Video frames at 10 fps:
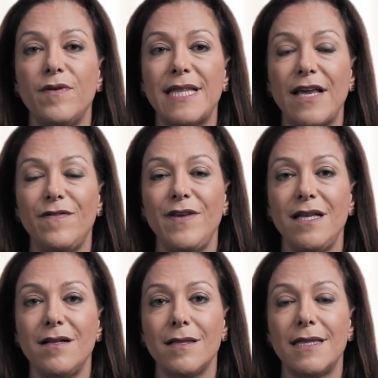They
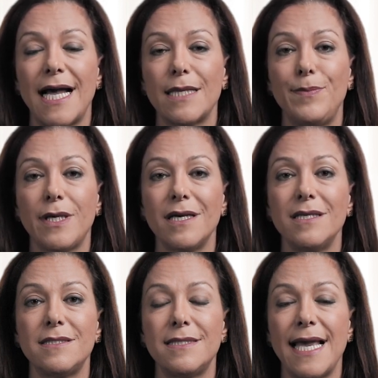feel that
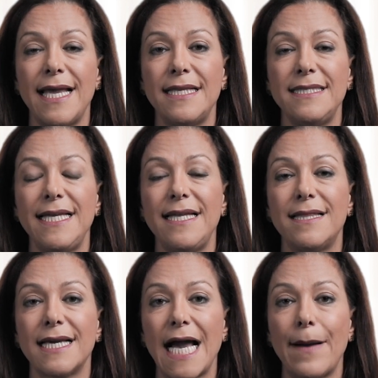because they need
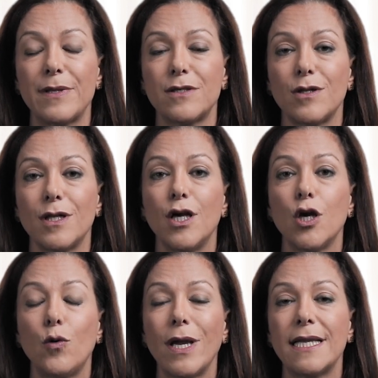the capital
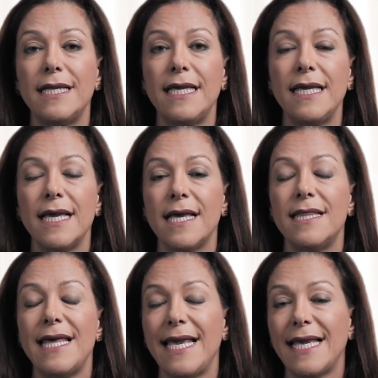quickly,
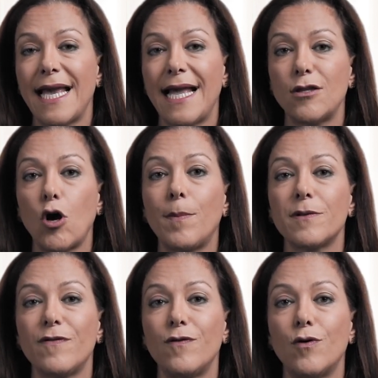they can
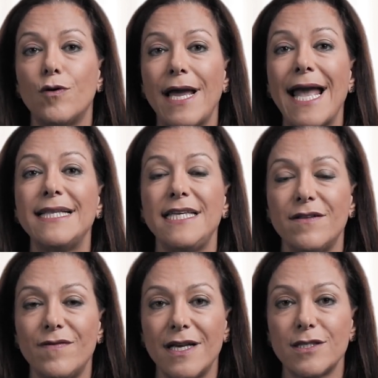opt for any
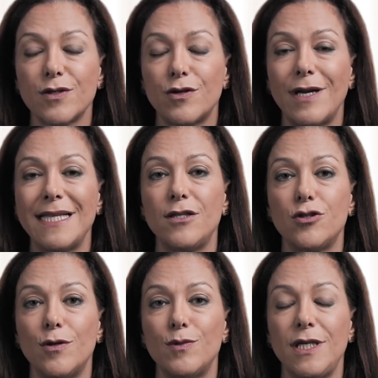investor or any
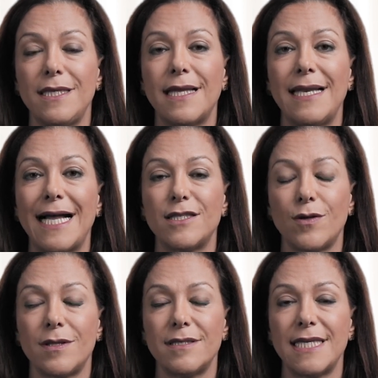term sheet that lands
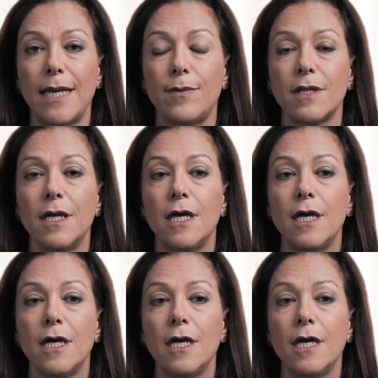on their table.